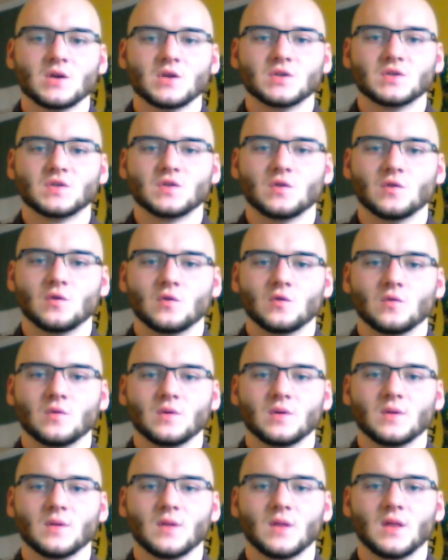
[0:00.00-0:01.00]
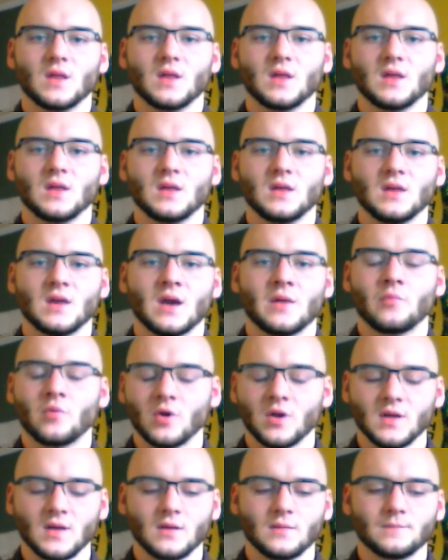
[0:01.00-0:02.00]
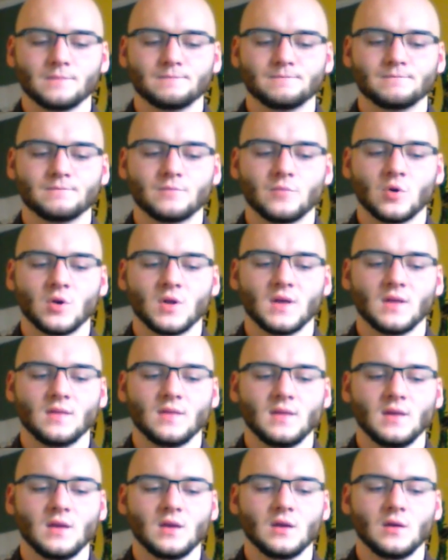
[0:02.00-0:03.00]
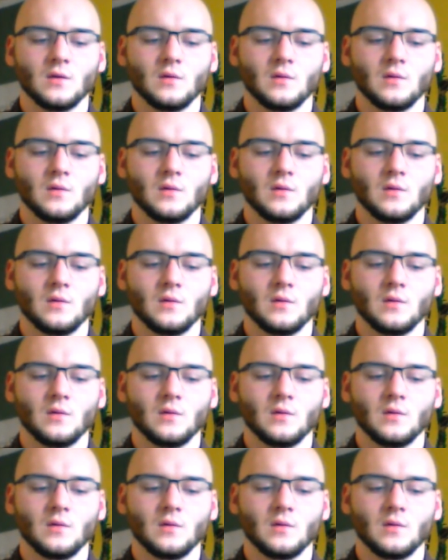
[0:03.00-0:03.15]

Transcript: So yeah, putting the